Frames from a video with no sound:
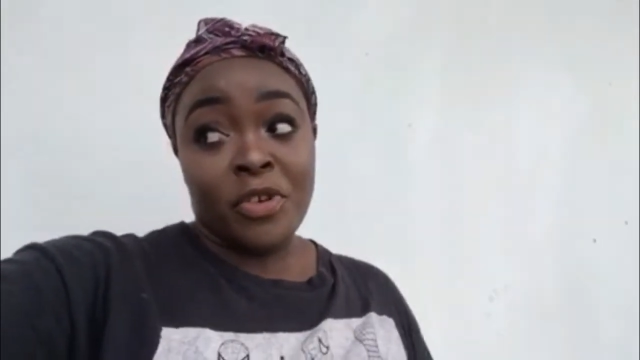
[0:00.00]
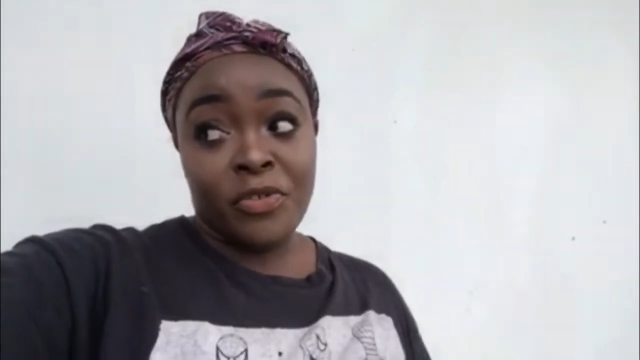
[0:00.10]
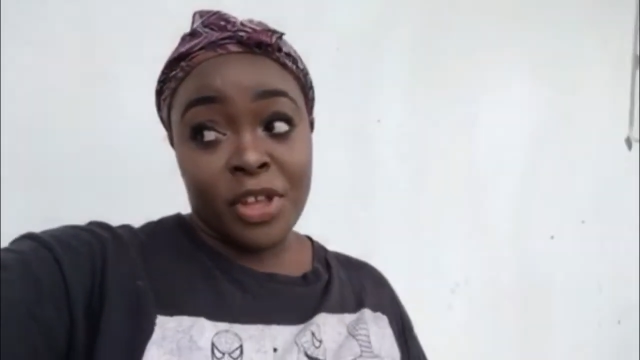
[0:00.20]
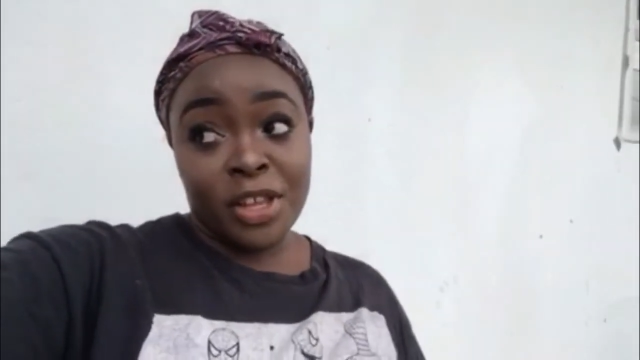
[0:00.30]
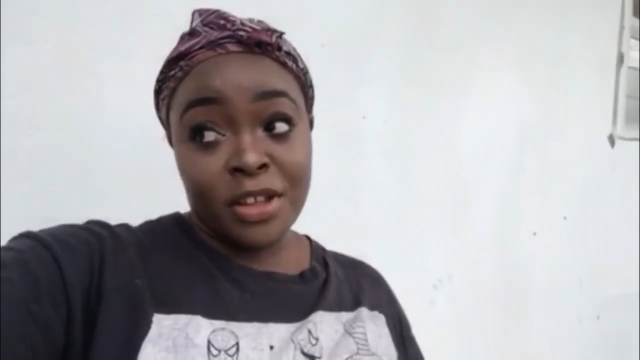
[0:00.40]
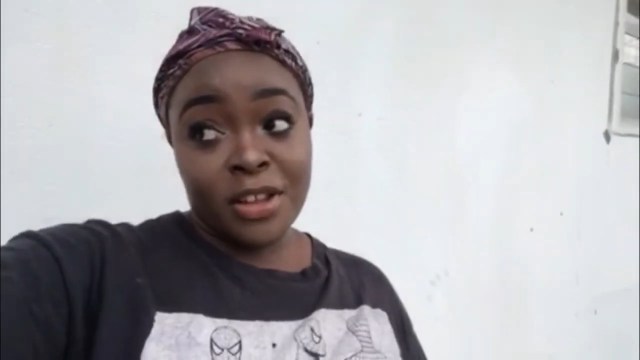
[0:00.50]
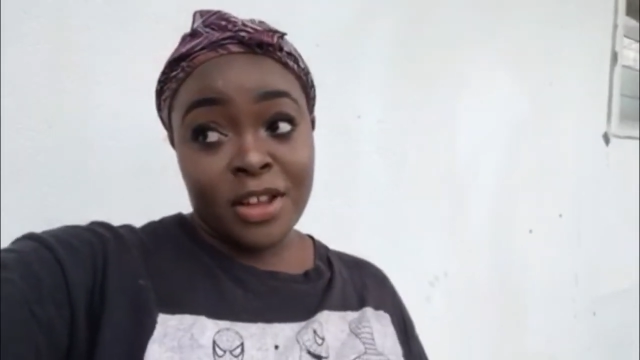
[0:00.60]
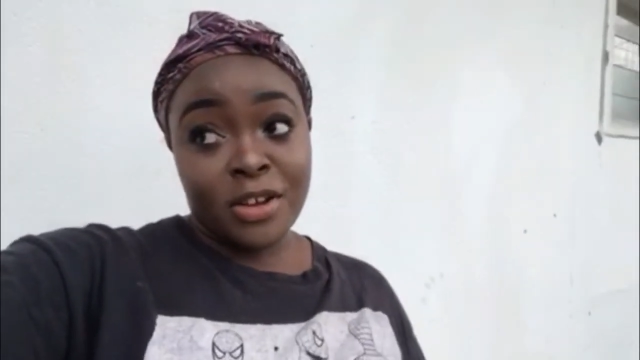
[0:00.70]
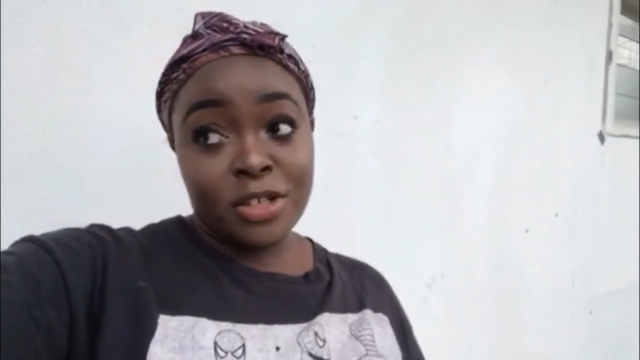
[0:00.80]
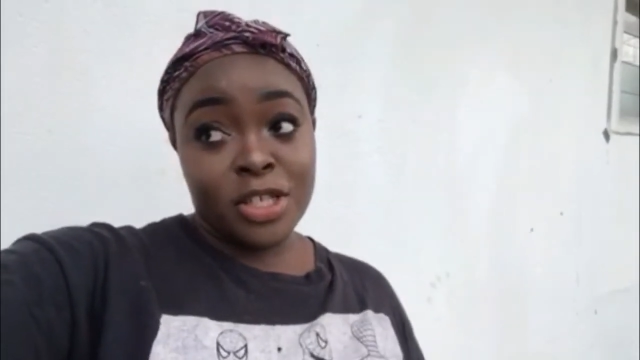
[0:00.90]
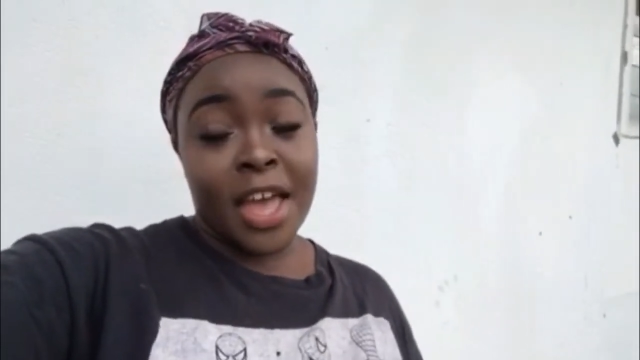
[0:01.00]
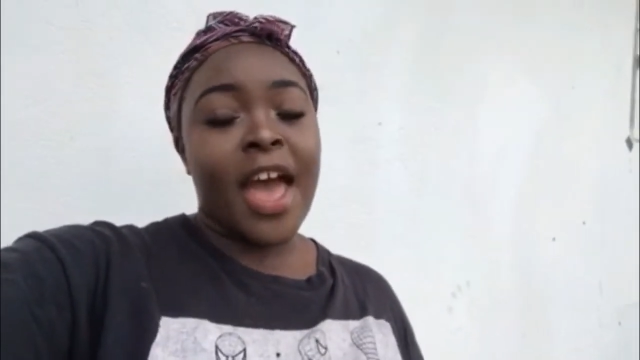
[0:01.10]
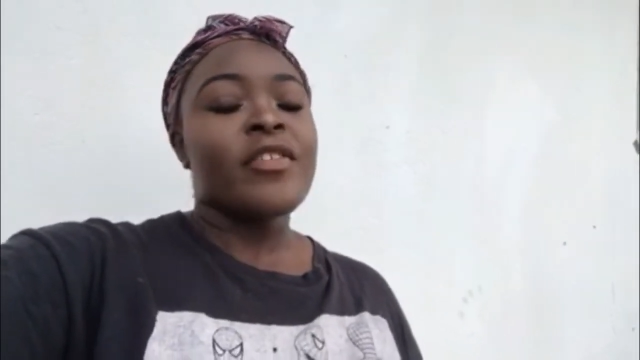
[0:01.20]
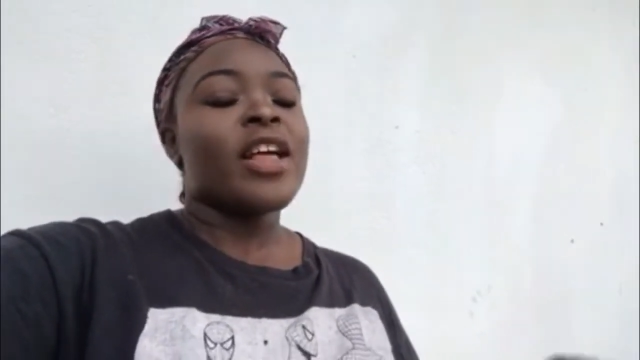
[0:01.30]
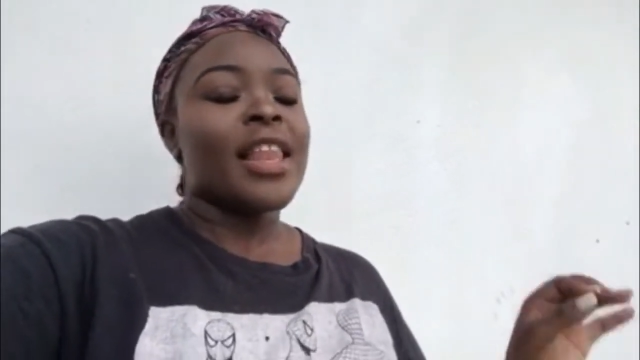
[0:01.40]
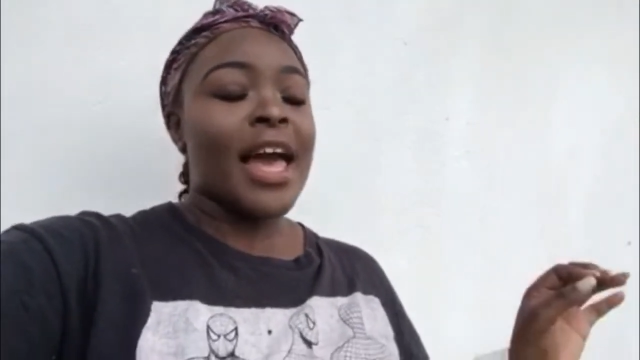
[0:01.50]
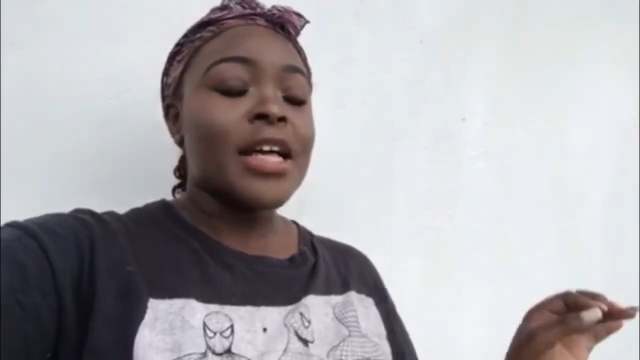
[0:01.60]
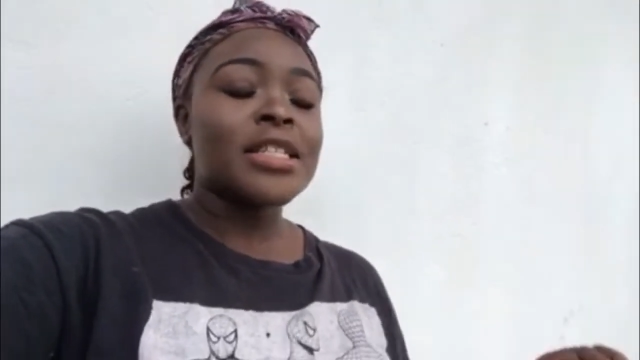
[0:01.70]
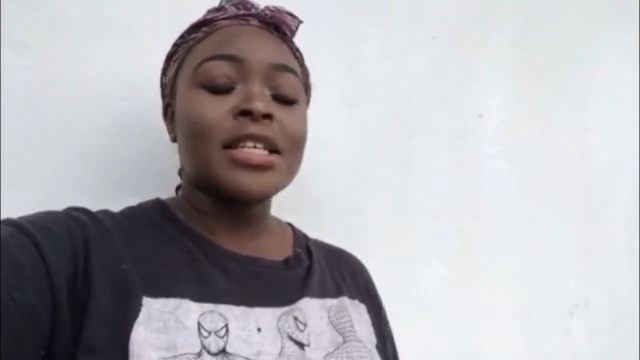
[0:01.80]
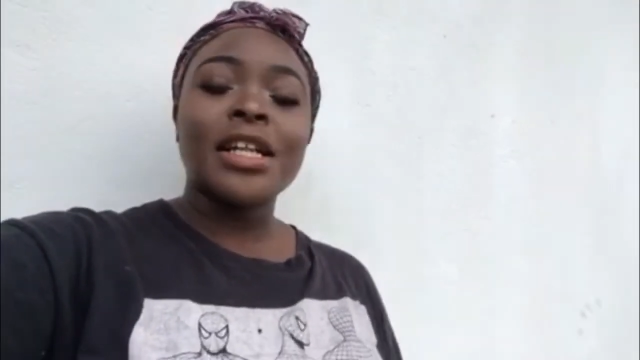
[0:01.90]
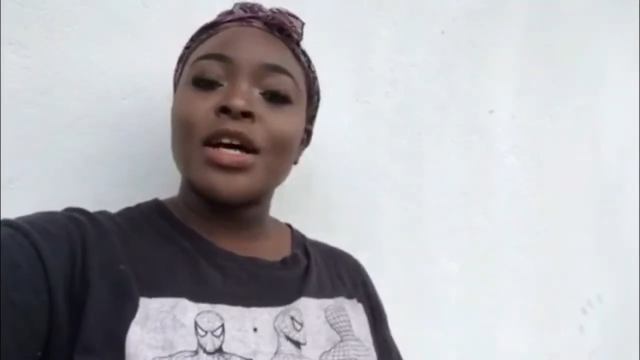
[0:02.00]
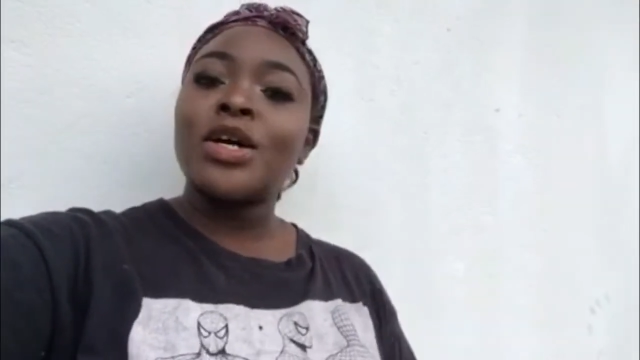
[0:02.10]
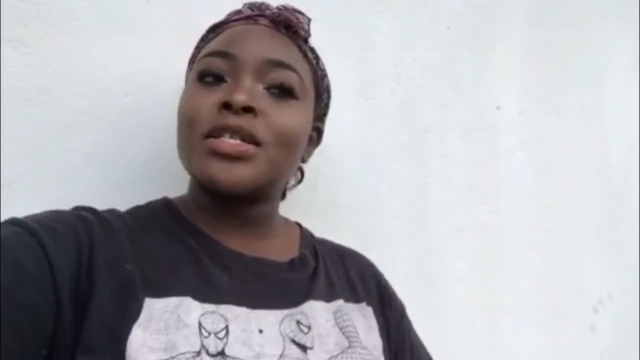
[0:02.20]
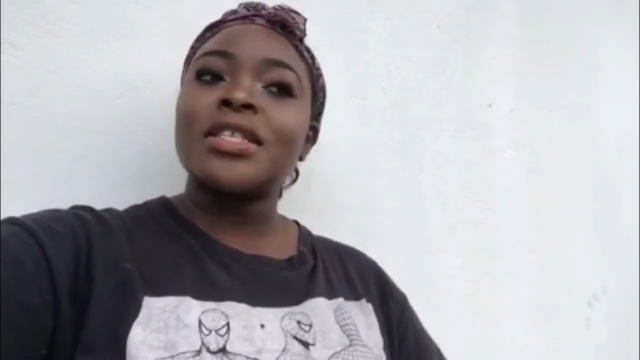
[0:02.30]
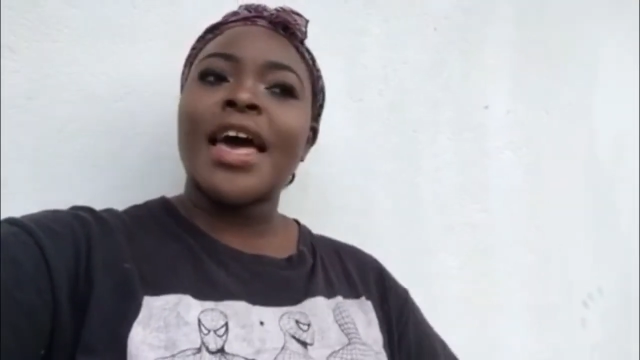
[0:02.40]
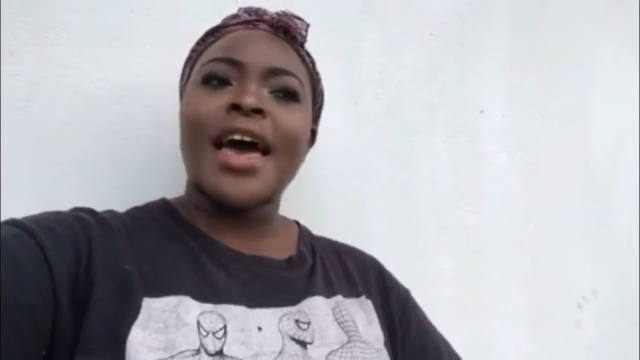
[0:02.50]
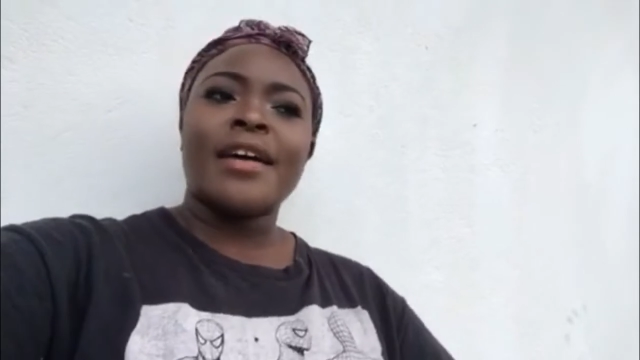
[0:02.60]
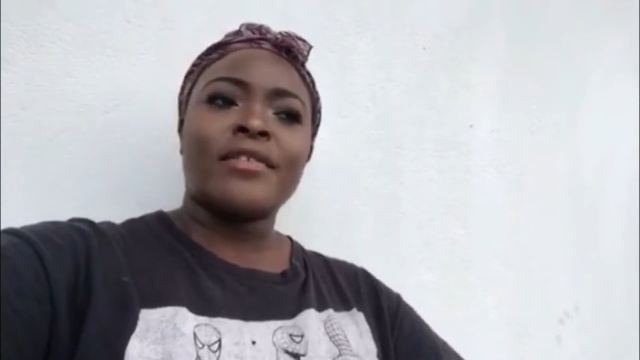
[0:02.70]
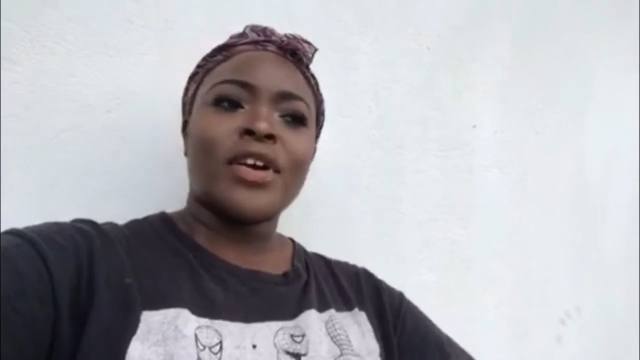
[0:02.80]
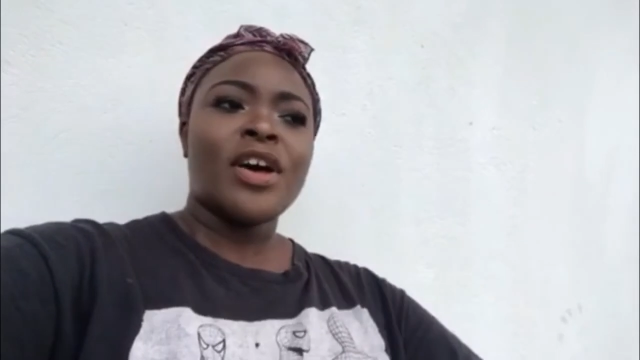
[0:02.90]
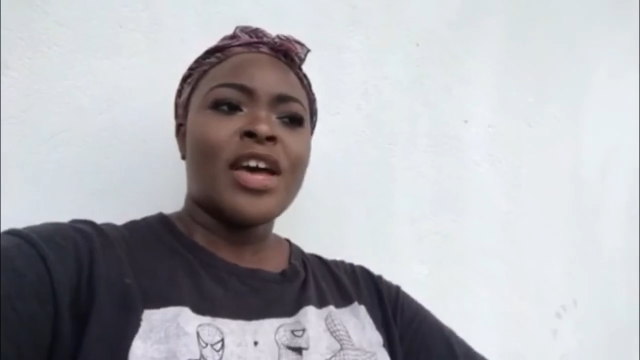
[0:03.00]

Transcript: reviewing clothes, they have classy clothes, they have